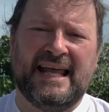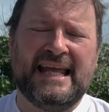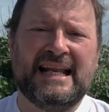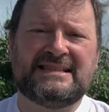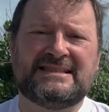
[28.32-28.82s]

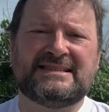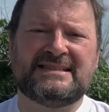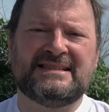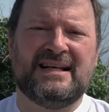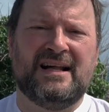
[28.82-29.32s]
in
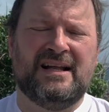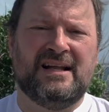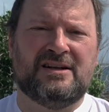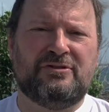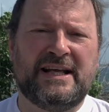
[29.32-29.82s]
its
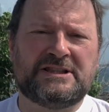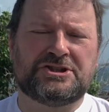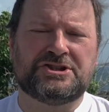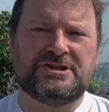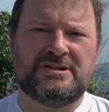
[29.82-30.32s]

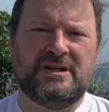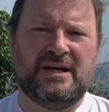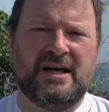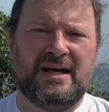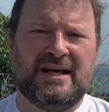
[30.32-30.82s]
rich
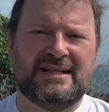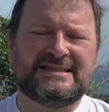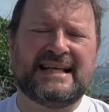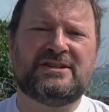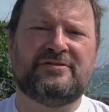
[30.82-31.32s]

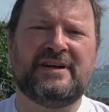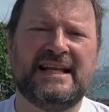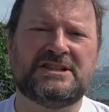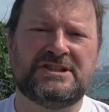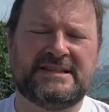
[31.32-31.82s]
set of
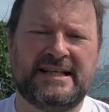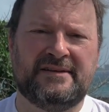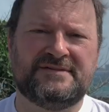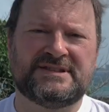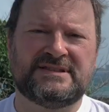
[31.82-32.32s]

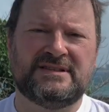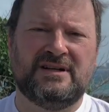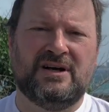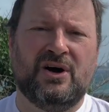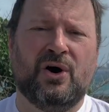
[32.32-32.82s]
initiatives
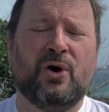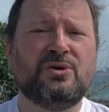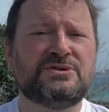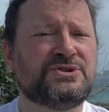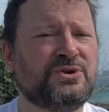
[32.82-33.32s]

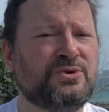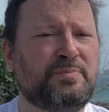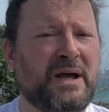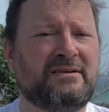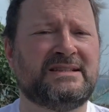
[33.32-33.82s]
also
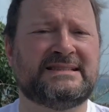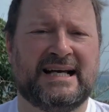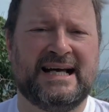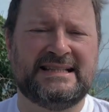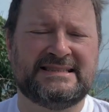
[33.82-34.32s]

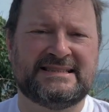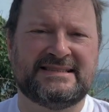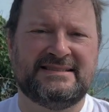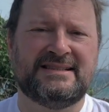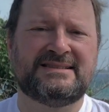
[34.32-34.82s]

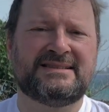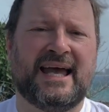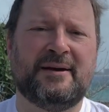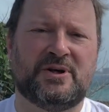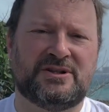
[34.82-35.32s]
parasites,
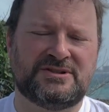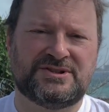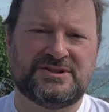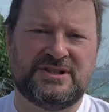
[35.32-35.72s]
scammers,